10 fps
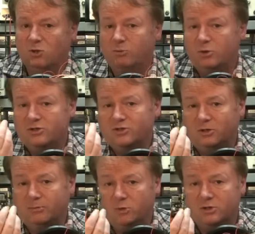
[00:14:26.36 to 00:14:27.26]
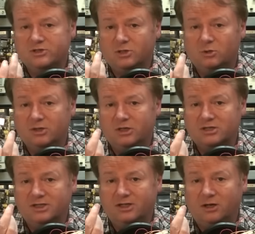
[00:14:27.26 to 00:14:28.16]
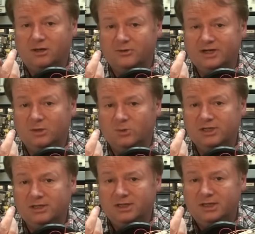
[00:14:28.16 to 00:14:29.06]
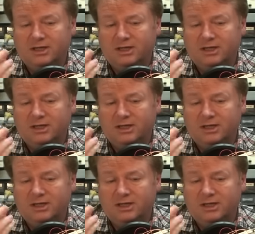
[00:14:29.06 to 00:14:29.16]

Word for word: commercial boards, only cost $1 anyway,